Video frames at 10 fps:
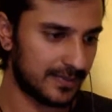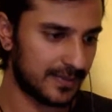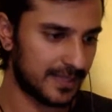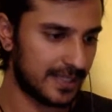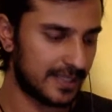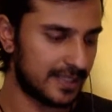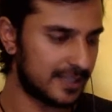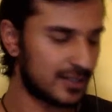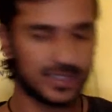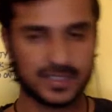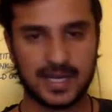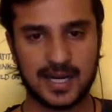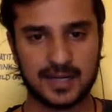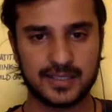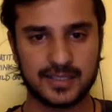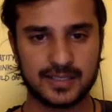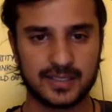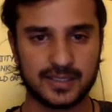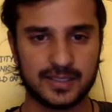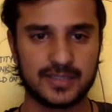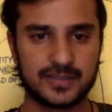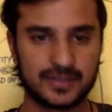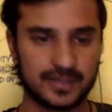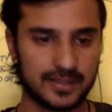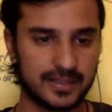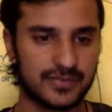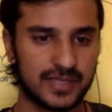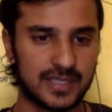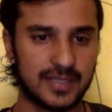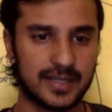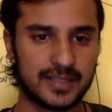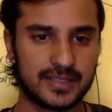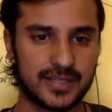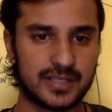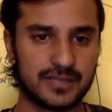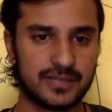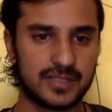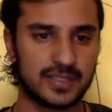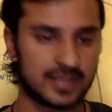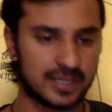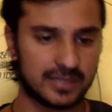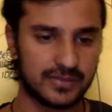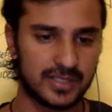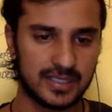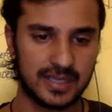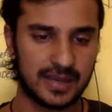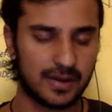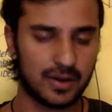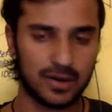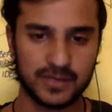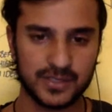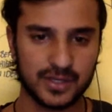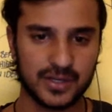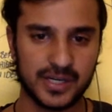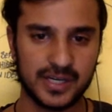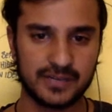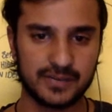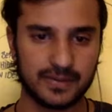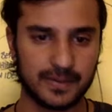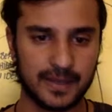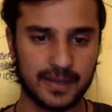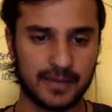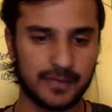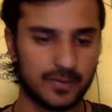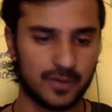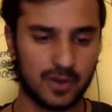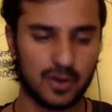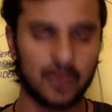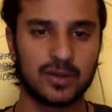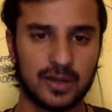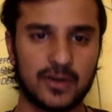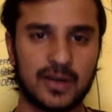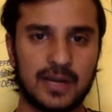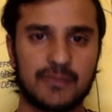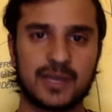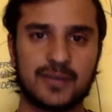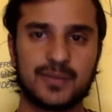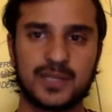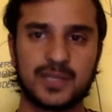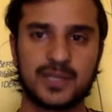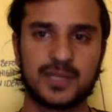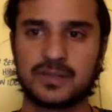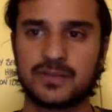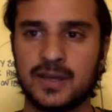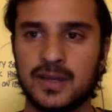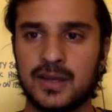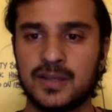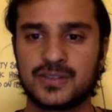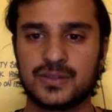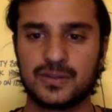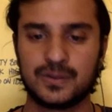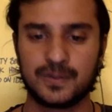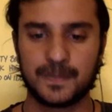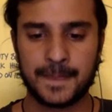it's not just artists and this field that is creativity. Creativity, all of us are creative. All our life we have been creative. So